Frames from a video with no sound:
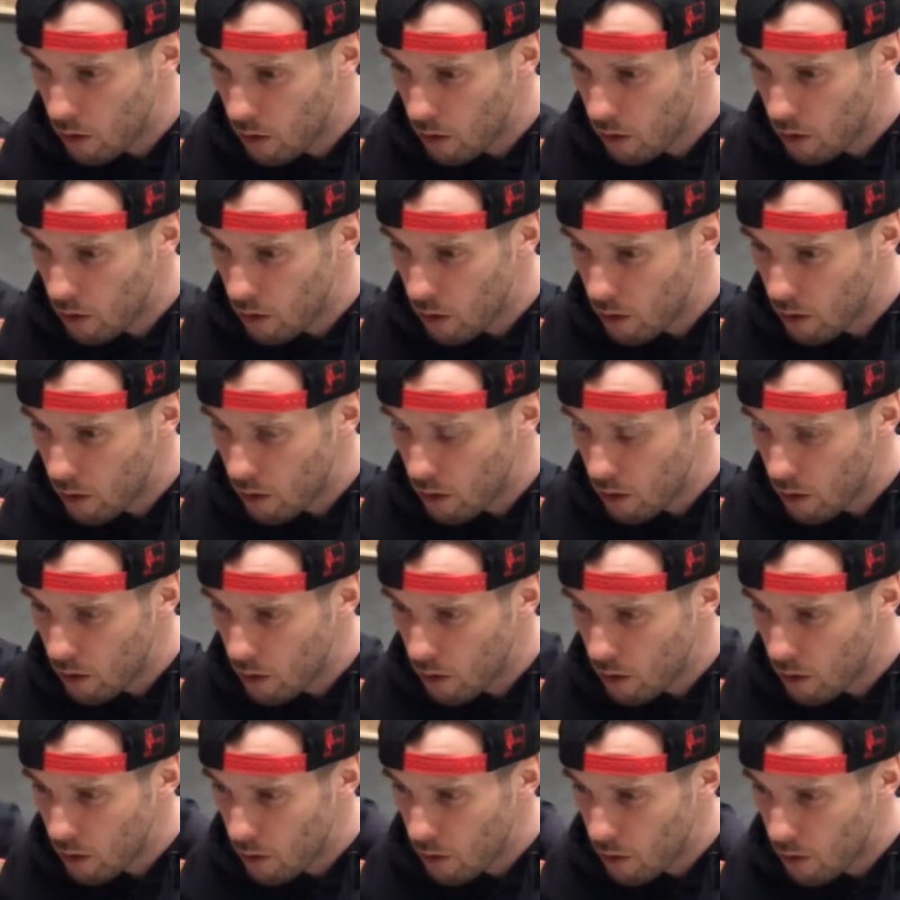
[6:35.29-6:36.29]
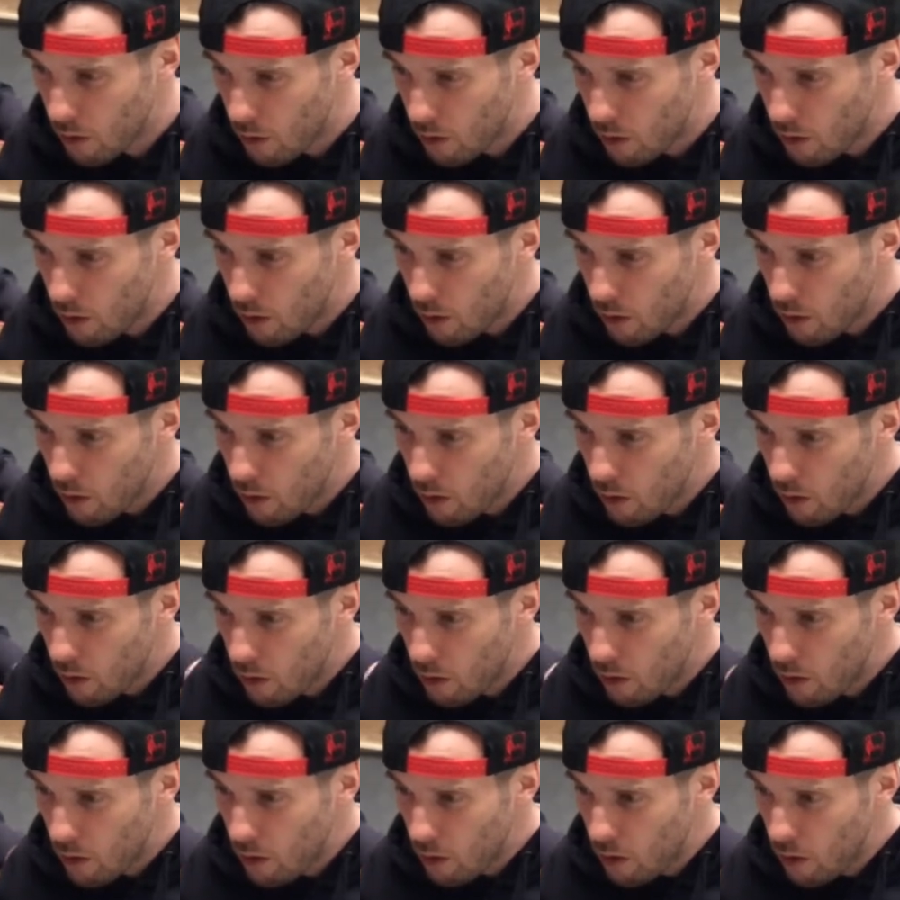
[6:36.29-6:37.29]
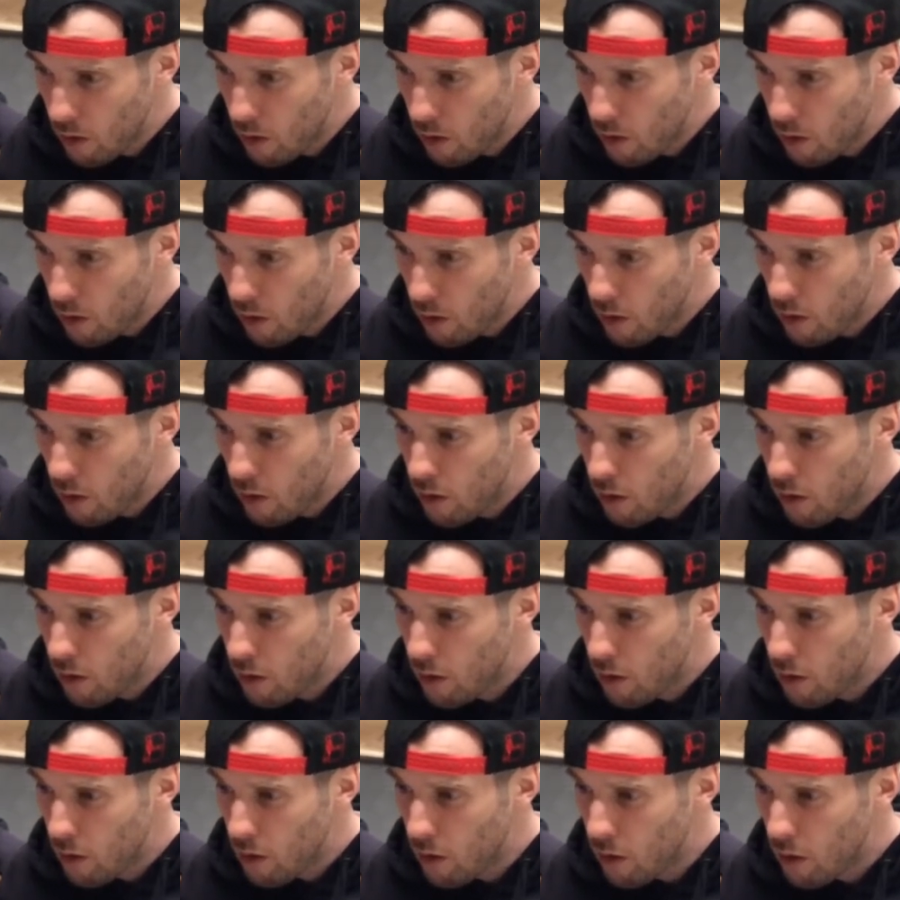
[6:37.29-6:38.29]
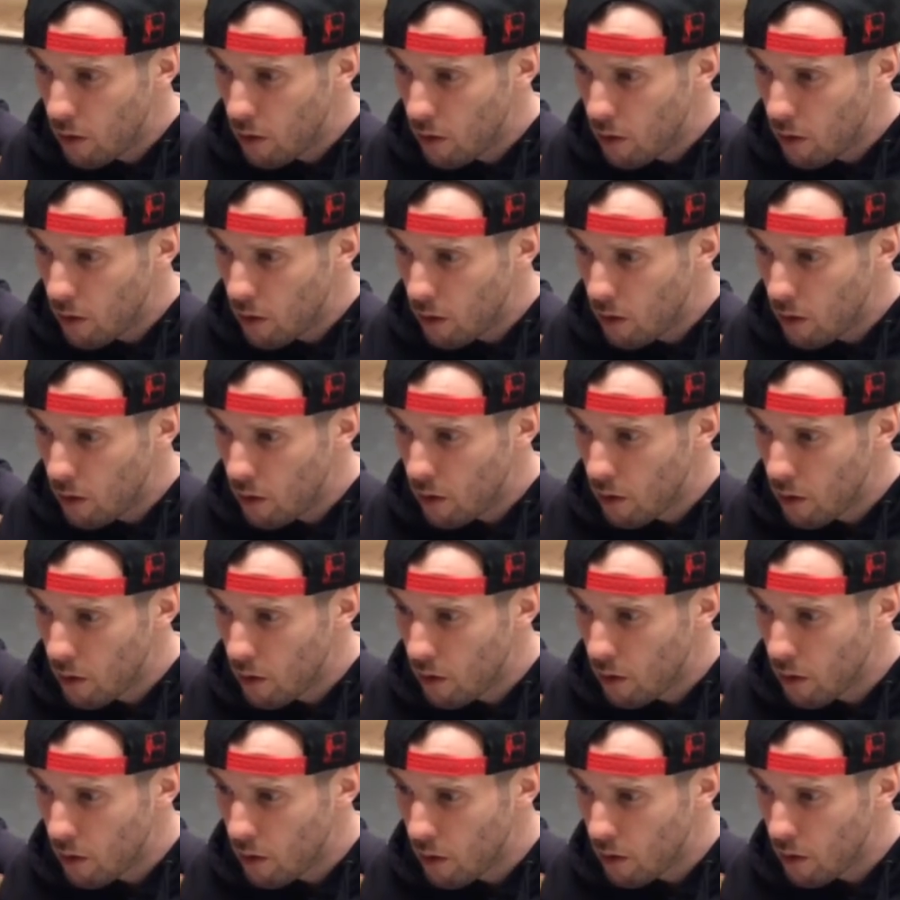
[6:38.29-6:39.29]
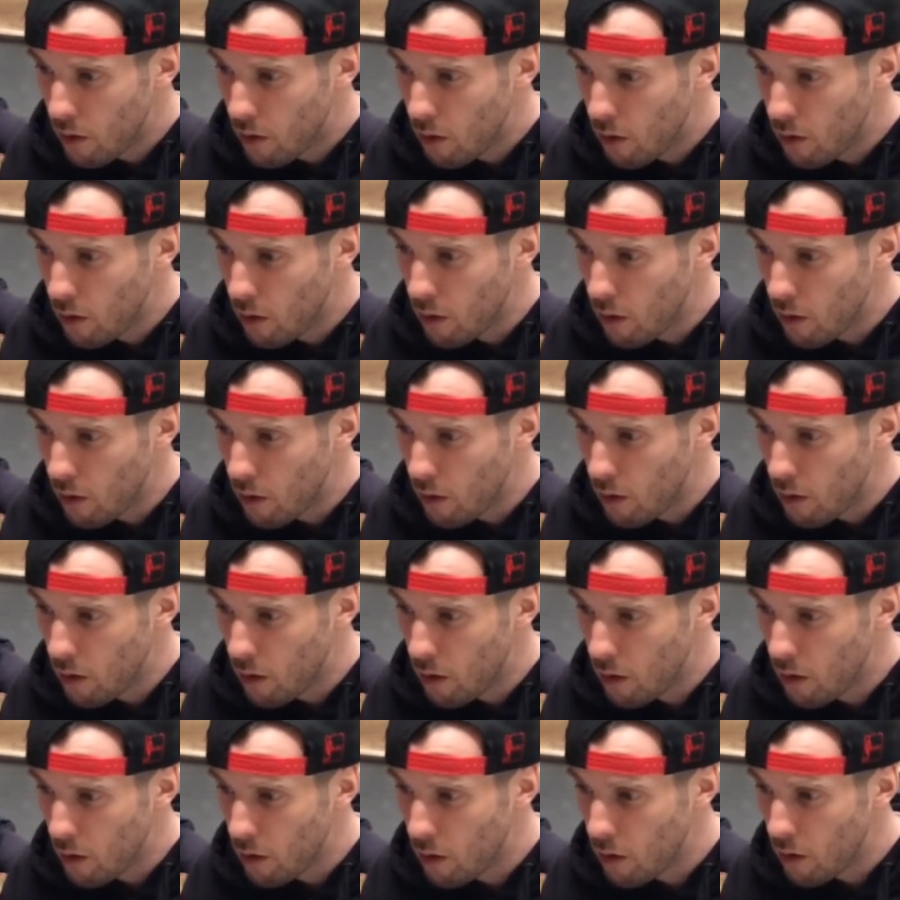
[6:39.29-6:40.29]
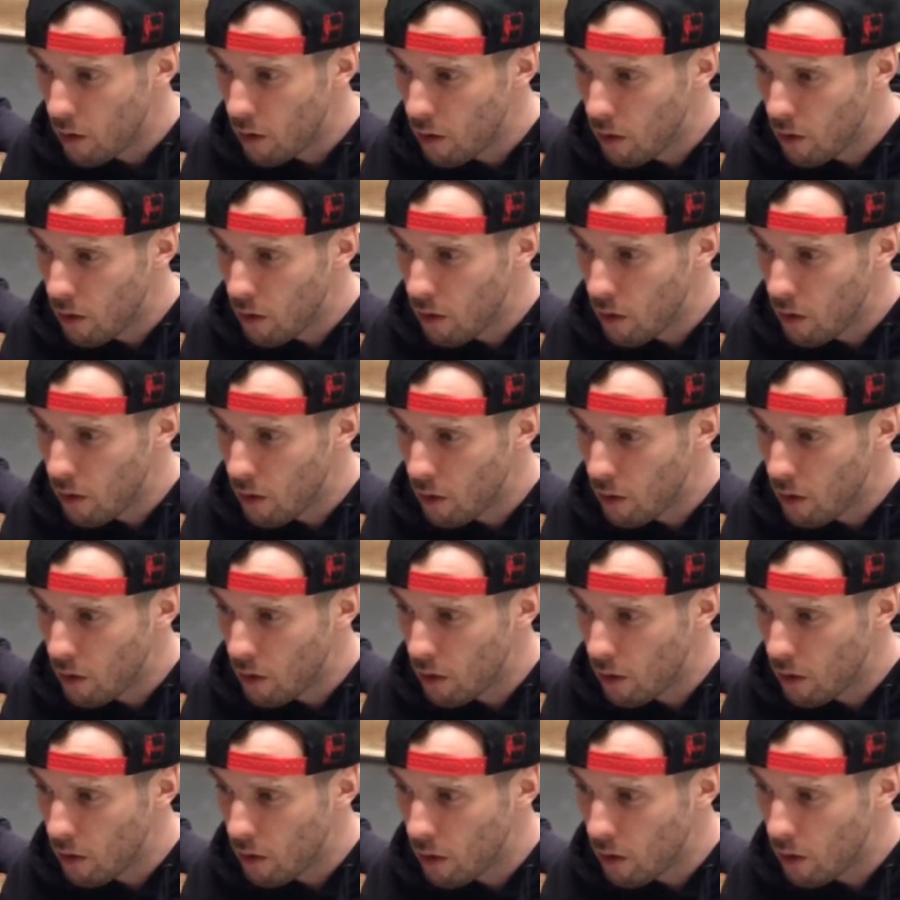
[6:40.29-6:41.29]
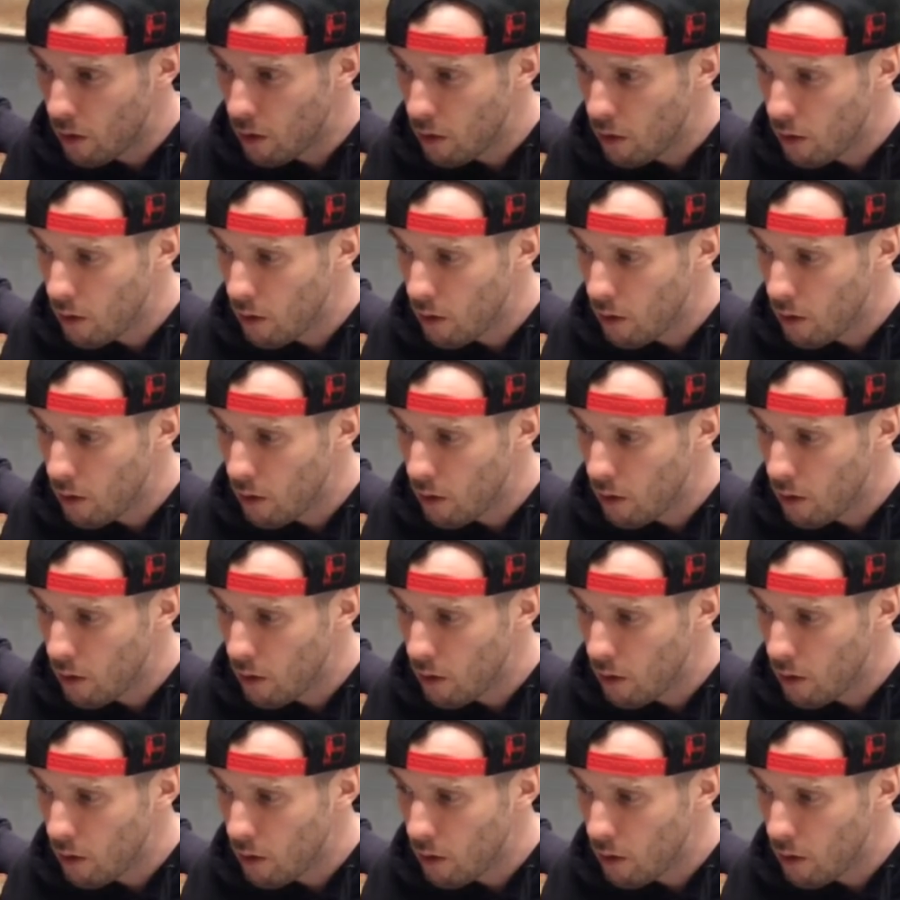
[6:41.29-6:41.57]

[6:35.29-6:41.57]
No words are spoken by the person on screen.